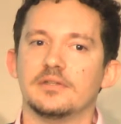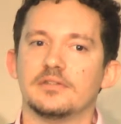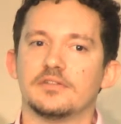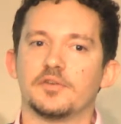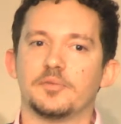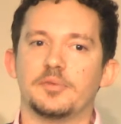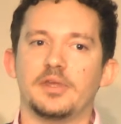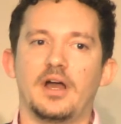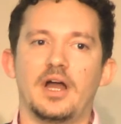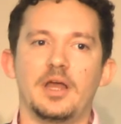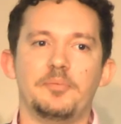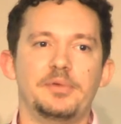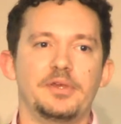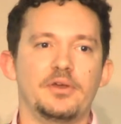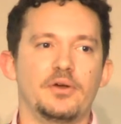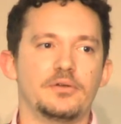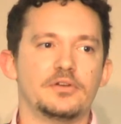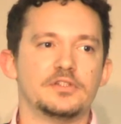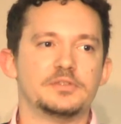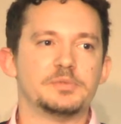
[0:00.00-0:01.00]
From the IP
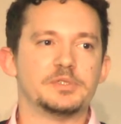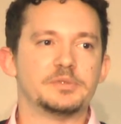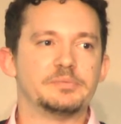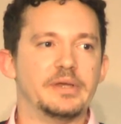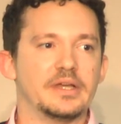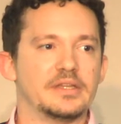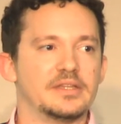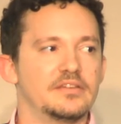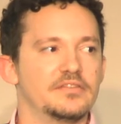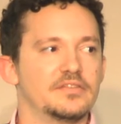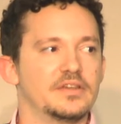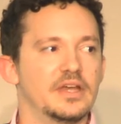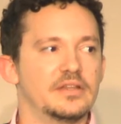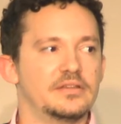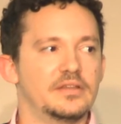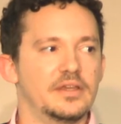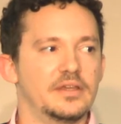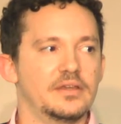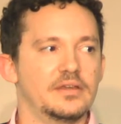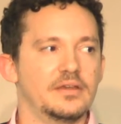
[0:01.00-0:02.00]
owner's perspective,
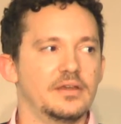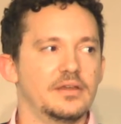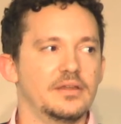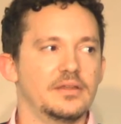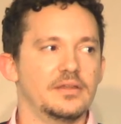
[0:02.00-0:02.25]
getting